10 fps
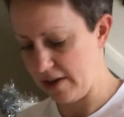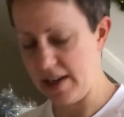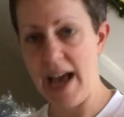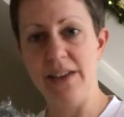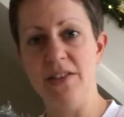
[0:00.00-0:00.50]

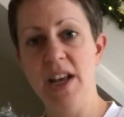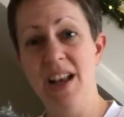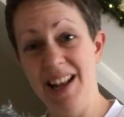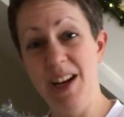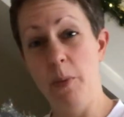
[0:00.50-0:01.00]
those hands
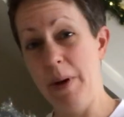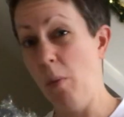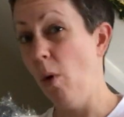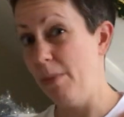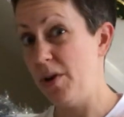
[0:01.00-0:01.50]
a little
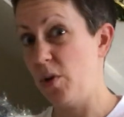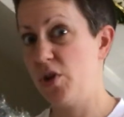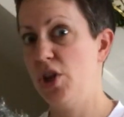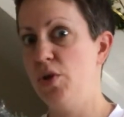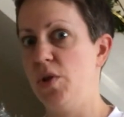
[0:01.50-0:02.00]
bit warm but
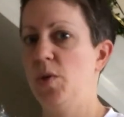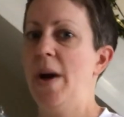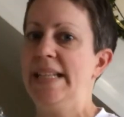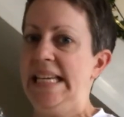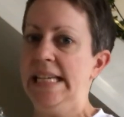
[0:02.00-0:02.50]
not too
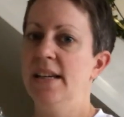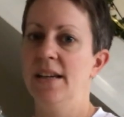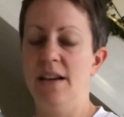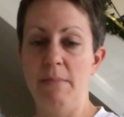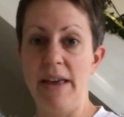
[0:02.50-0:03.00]
sweaty
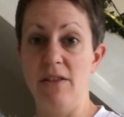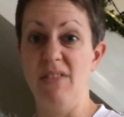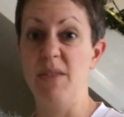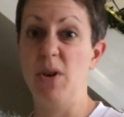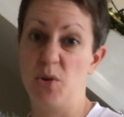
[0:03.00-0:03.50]
can make the
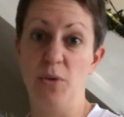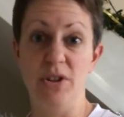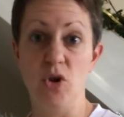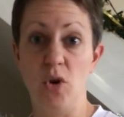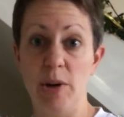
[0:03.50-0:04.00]
run much
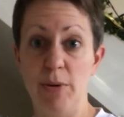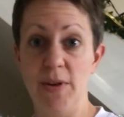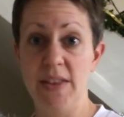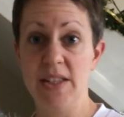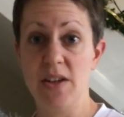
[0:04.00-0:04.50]
more enjoyable
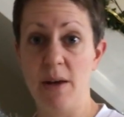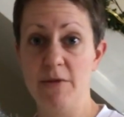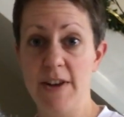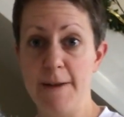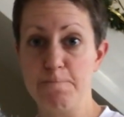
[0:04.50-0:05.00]
at this
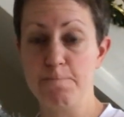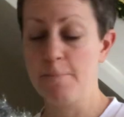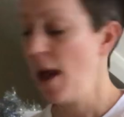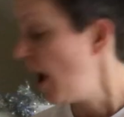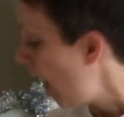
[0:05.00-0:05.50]
time of year.
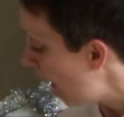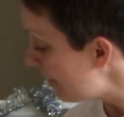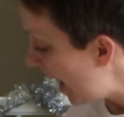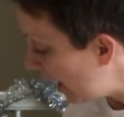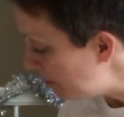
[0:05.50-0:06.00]

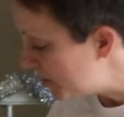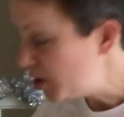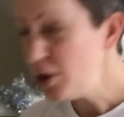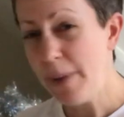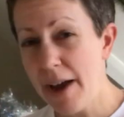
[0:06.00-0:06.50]
Hope that helps.
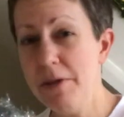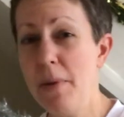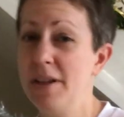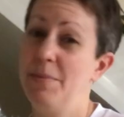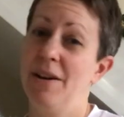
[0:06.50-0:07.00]
Do bear
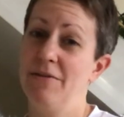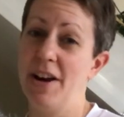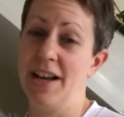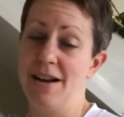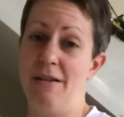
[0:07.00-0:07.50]
in mind about
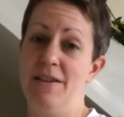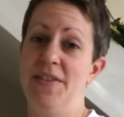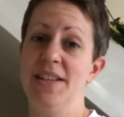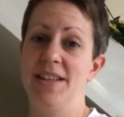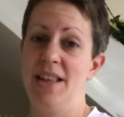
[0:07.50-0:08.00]
running in high
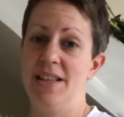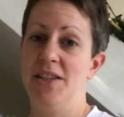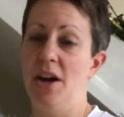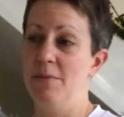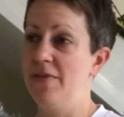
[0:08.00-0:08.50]
vis at
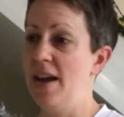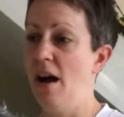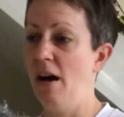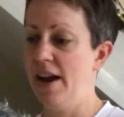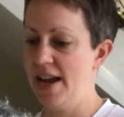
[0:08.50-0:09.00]
this time of
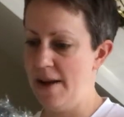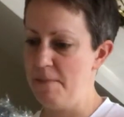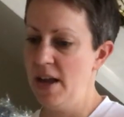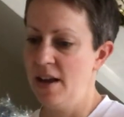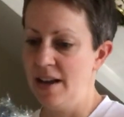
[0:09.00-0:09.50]
year. I
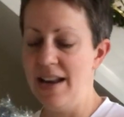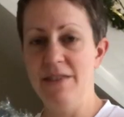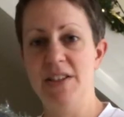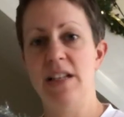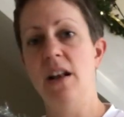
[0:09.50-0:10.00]

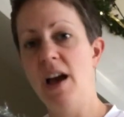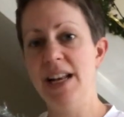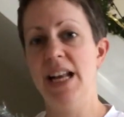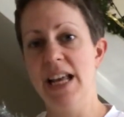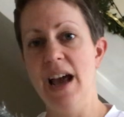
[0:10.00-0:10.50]
live
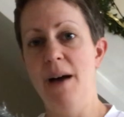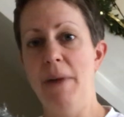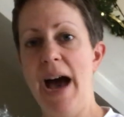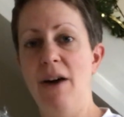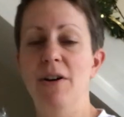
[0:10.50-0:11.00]
slightly
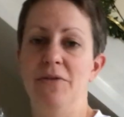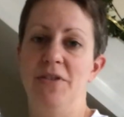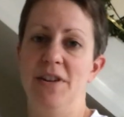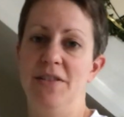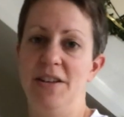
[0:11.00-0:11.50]
out
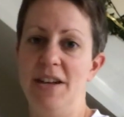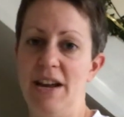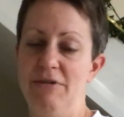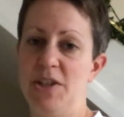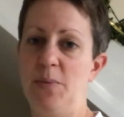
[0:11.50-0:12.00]
of the
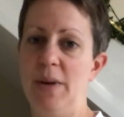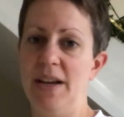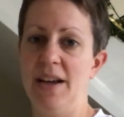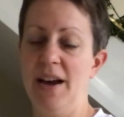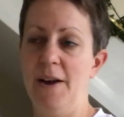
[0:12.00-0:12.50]
nearest
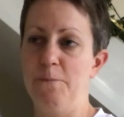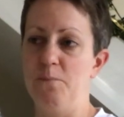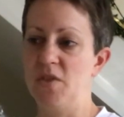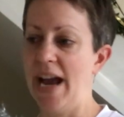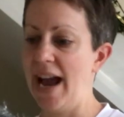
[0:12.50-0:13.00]
big
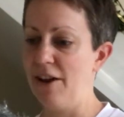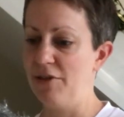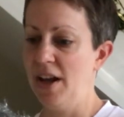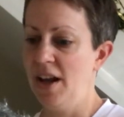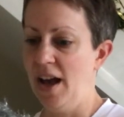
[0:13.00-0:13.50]

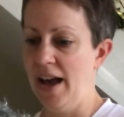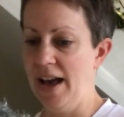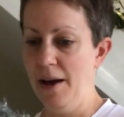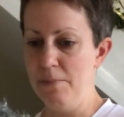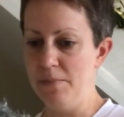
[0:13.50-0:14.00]
town,
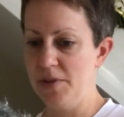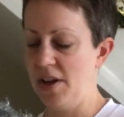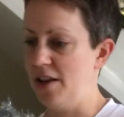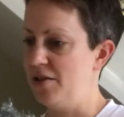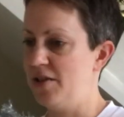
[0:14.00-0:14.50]

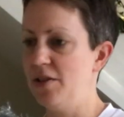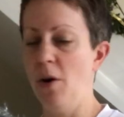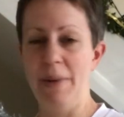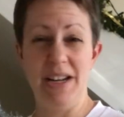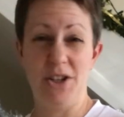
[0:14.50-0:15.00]
and
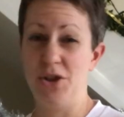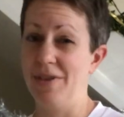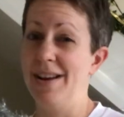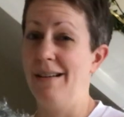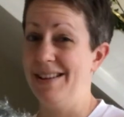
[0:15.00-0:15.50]
not many
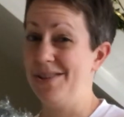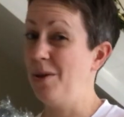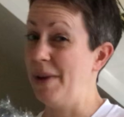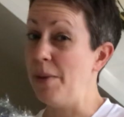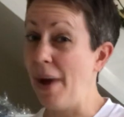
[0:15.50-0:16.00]
street lights,
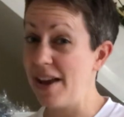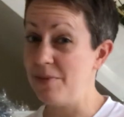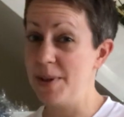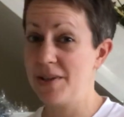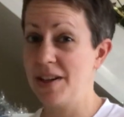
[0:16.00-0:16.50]
not many
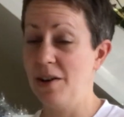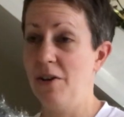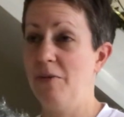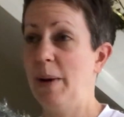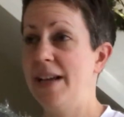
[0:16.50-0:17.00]
pavements in a
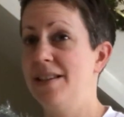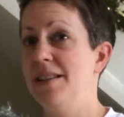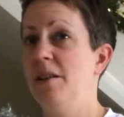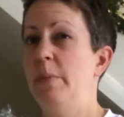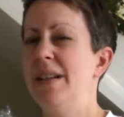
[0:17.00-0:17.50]
lot of
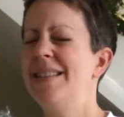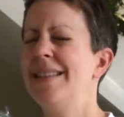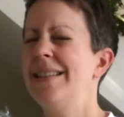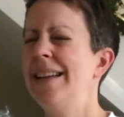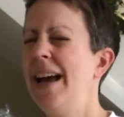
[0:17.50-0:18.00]
places, and I've been
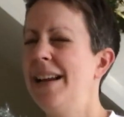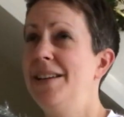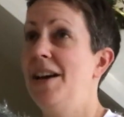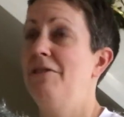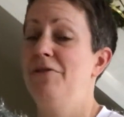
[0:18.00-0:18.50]

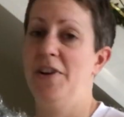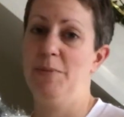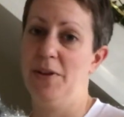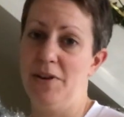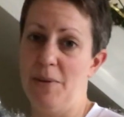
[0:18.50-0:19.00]
slightly
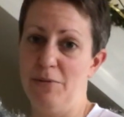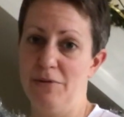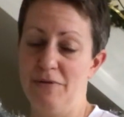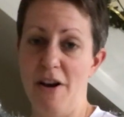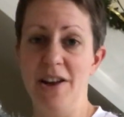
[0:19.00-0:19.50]
terrified by the
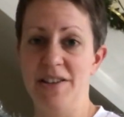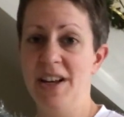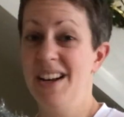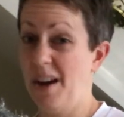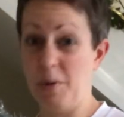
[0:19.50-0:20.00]
number of runners.
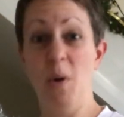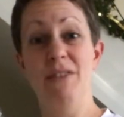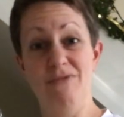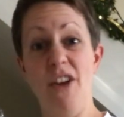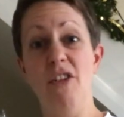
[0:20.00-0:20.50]
I'm
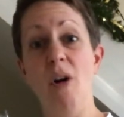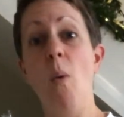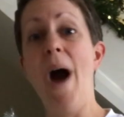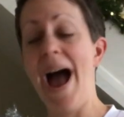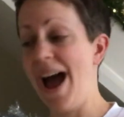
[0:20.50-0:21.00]
quite runner
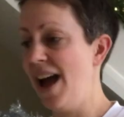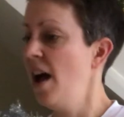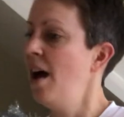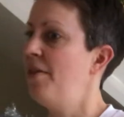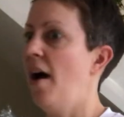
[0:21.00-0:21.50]
aware
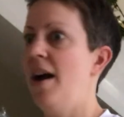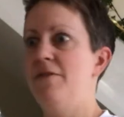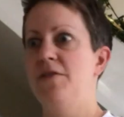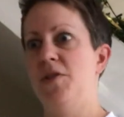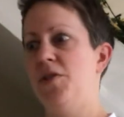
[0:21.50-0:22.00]
that
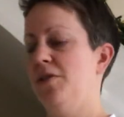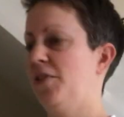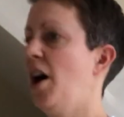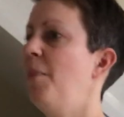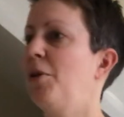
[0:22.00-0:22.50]
I've sort
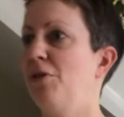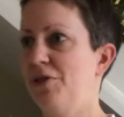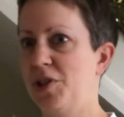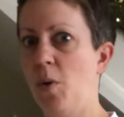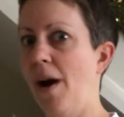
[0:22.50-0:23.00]
of come
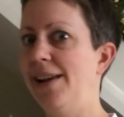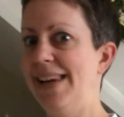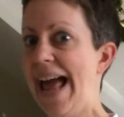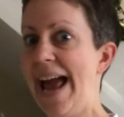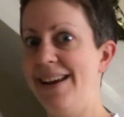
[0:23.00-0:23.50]
across quite
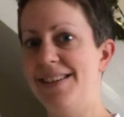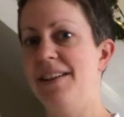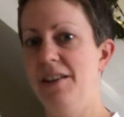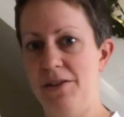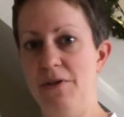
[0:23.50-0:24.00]
late,
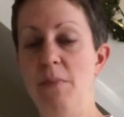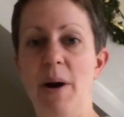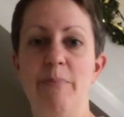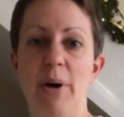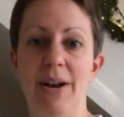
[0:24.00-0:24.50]
either on
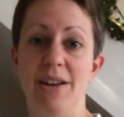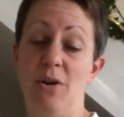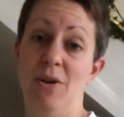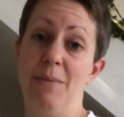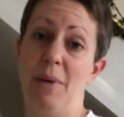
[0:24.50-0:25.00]
my bike
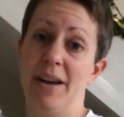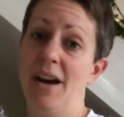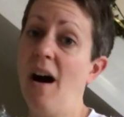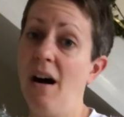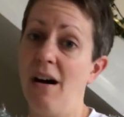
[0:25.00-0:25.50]
or in my
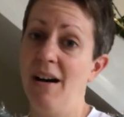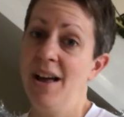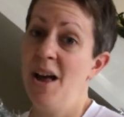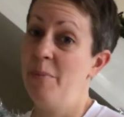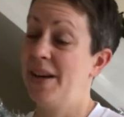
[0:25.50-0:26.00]
car,
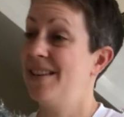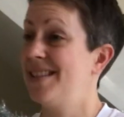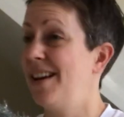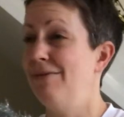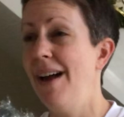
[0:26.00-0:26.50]

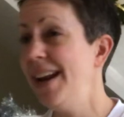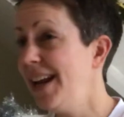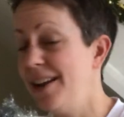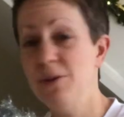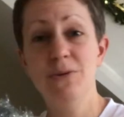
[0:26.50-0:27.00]
because they're
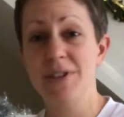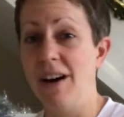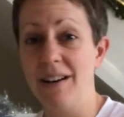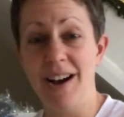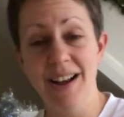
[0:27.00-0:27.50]
running in all
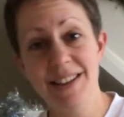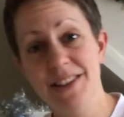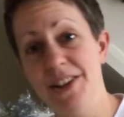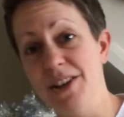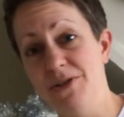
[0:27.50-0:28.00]
dark
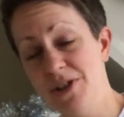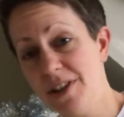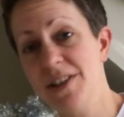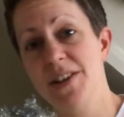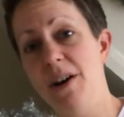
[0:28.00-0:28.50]
colours and you
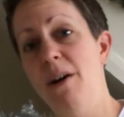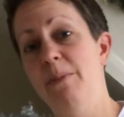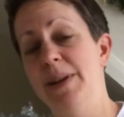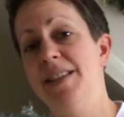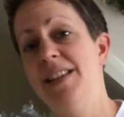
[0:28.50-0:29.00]
just
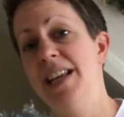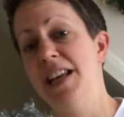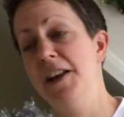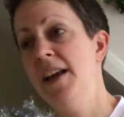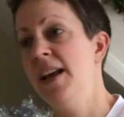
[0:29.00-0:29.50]
can't be
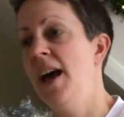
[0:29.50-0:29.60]
seen.